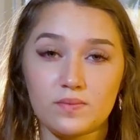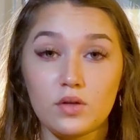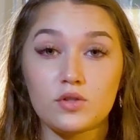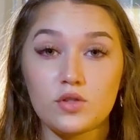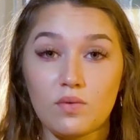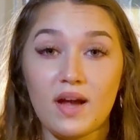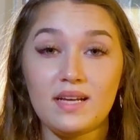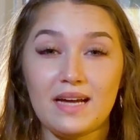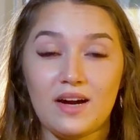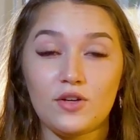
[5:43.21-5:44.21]
So right
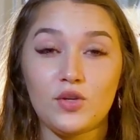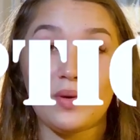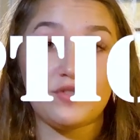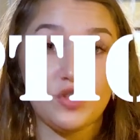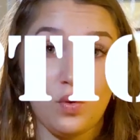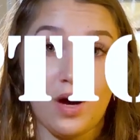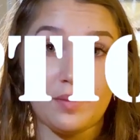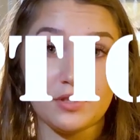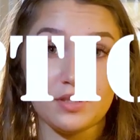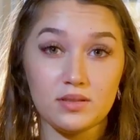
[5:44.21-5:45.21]
now, you have two
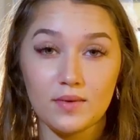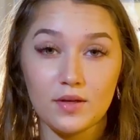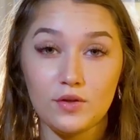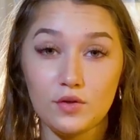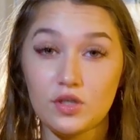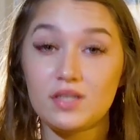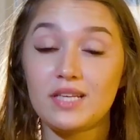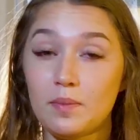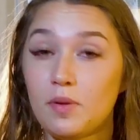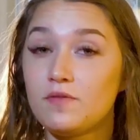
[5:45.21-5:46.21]
options. You could
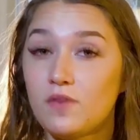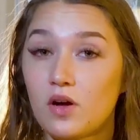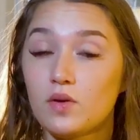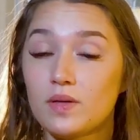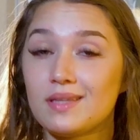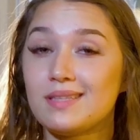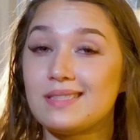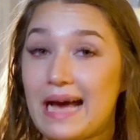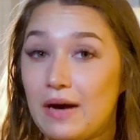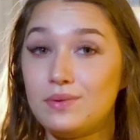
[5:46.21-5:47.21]
keep on following
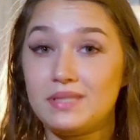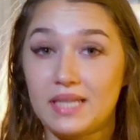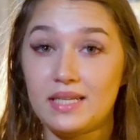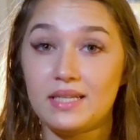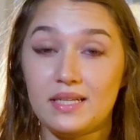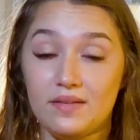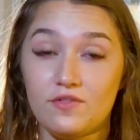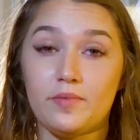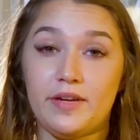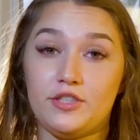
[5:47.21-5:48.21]
this outdated
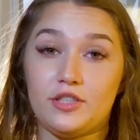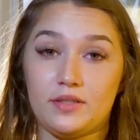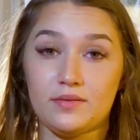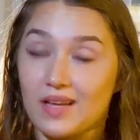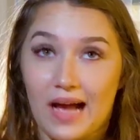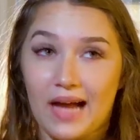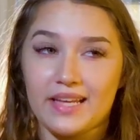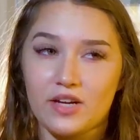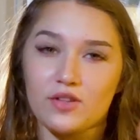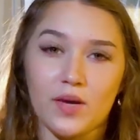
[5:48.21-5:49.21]
information. I
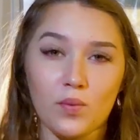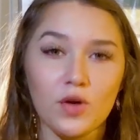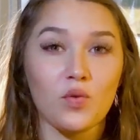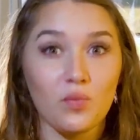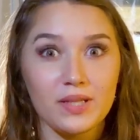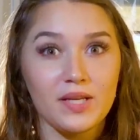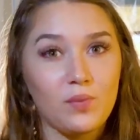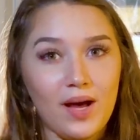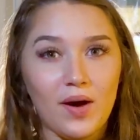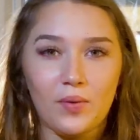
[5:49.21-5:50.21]
hear they work really
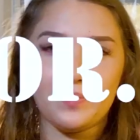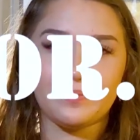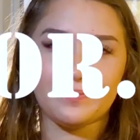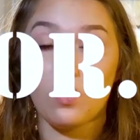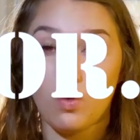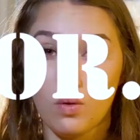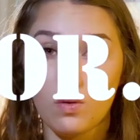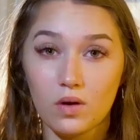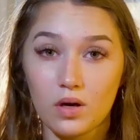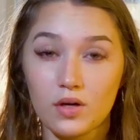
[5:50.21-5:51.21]
well.
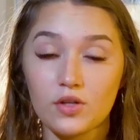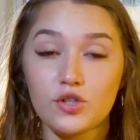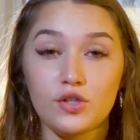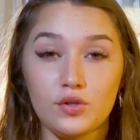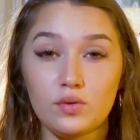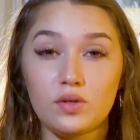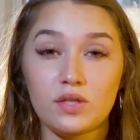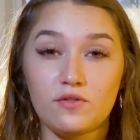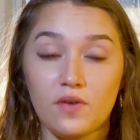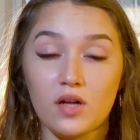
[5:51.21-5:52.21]
Or you could
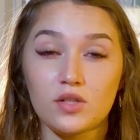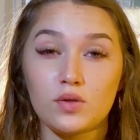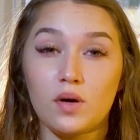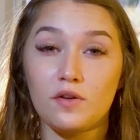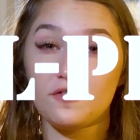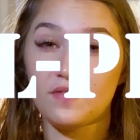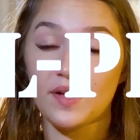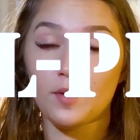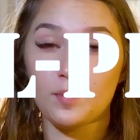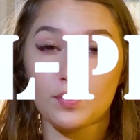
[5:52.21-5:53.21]
follow a
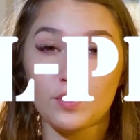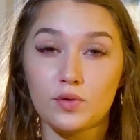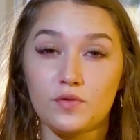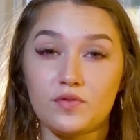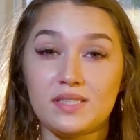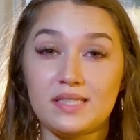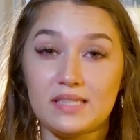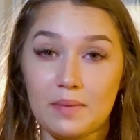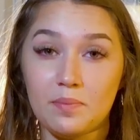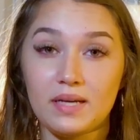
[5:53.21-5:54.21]
fail-proof,
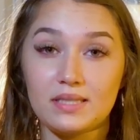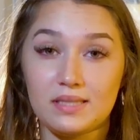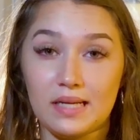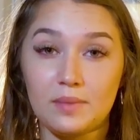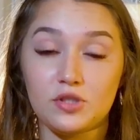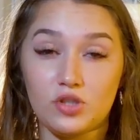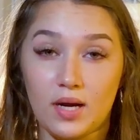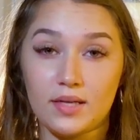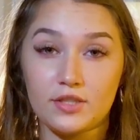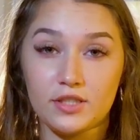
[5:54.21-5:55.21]
step-by-step
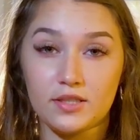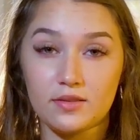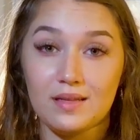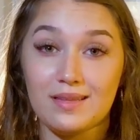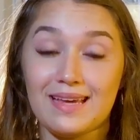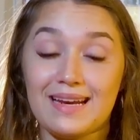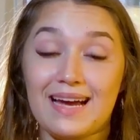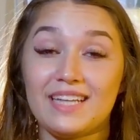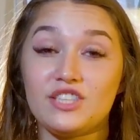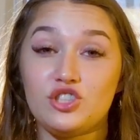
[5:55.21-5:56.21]
strategy that
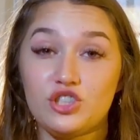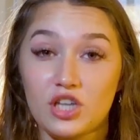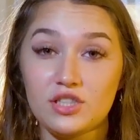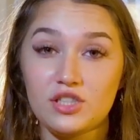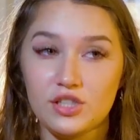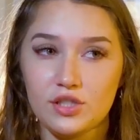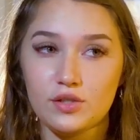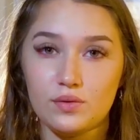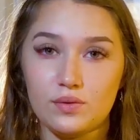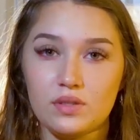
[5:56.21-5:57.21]
I just
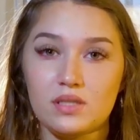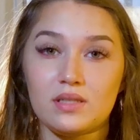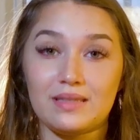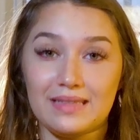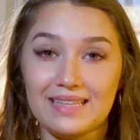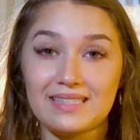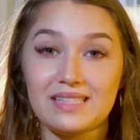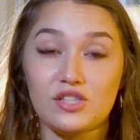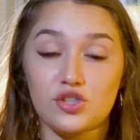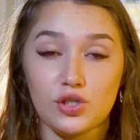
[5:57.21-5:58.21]
used less
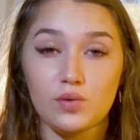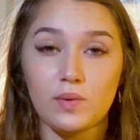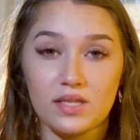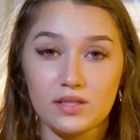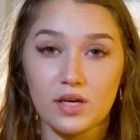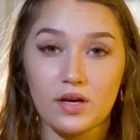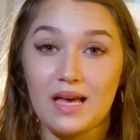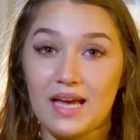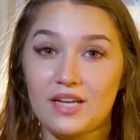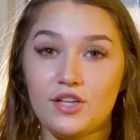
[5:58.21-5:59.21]
than 2 weeks ago
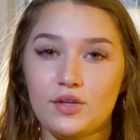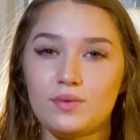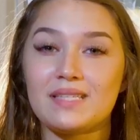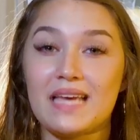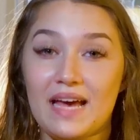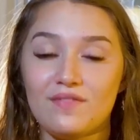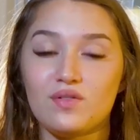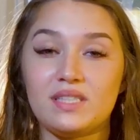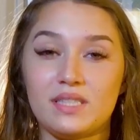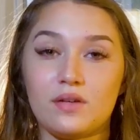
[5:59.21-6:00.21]
and use
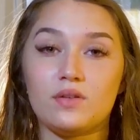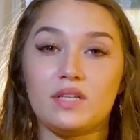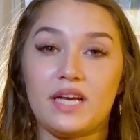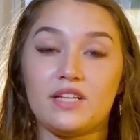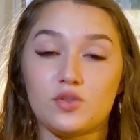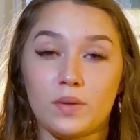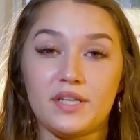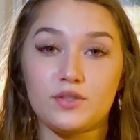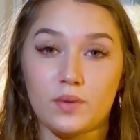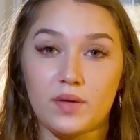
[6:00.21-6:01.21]
every single day in
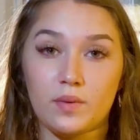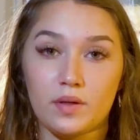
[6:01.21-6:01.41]
2021.